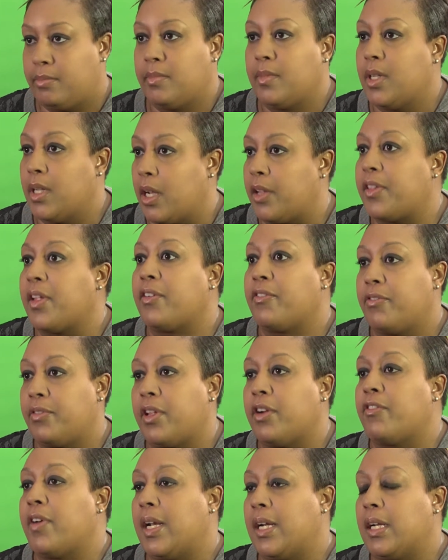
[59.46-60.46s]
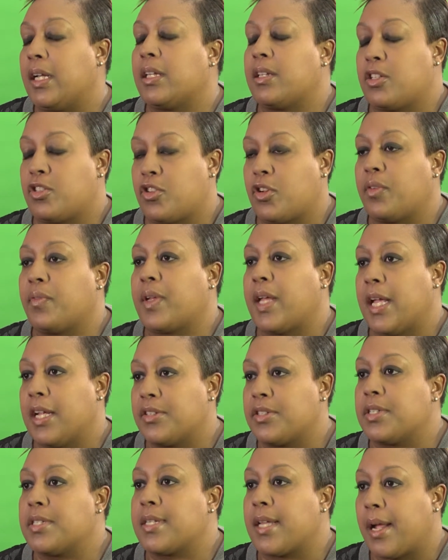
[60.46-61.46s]
they're ready to get the
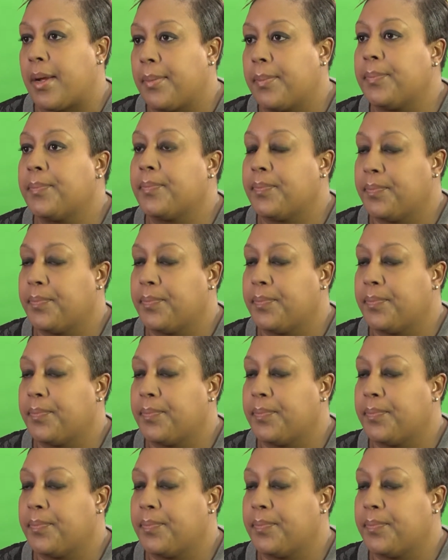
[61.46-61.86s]
certifications now.